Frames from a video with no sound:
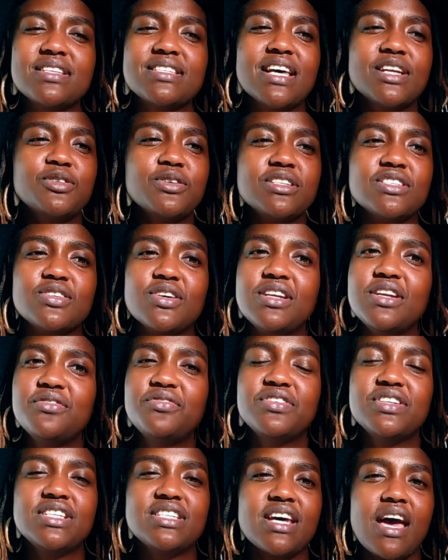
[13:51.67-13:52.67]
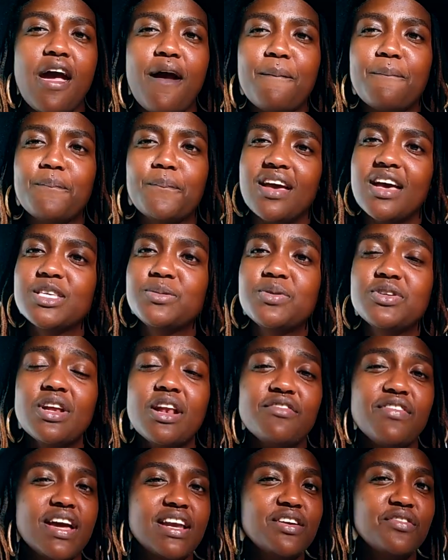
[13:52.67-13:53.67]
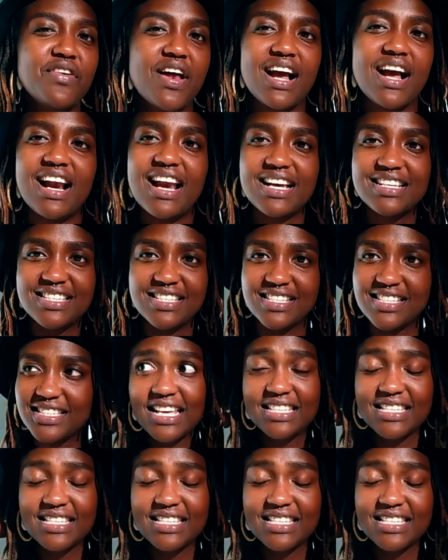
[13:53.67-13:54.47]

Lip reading: Saturday is only free time, especially if you're in different classes.